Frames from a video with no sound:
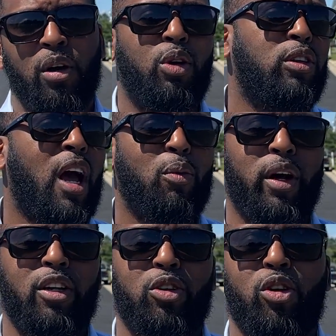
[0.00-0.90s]
You're
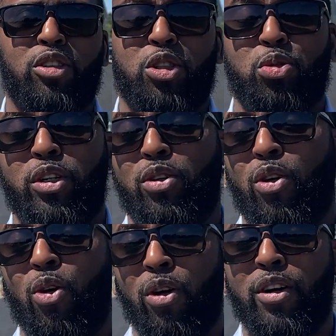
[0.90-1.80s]
directly across the street,
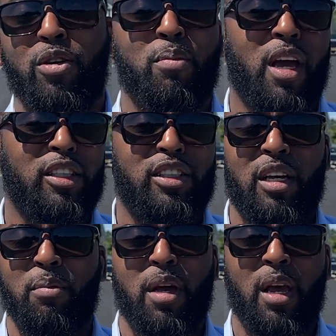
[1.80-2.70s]
or you may just
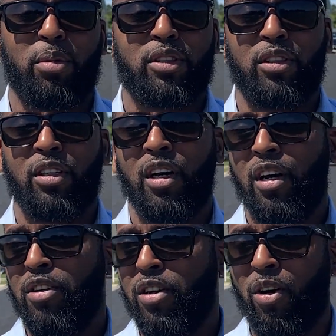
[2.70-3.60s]
even be able to,
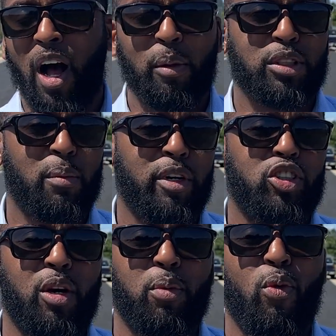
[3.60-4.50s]
you know, hop, skip, and
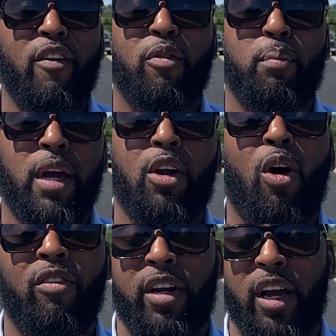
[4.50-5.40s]
jump away from being
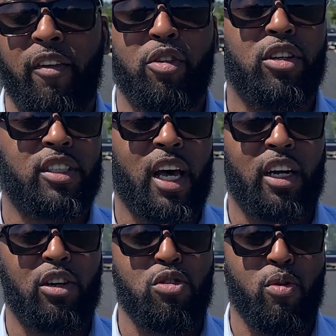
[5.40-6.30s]
over there if you
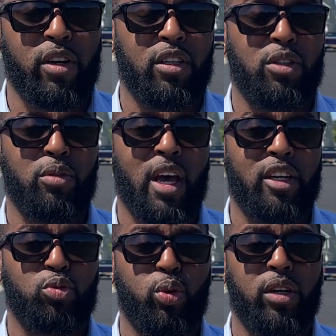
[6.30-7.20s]
decided you wanted to do that
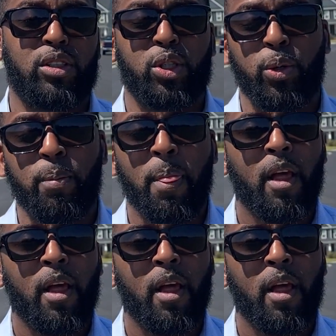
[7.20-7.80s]
as well too.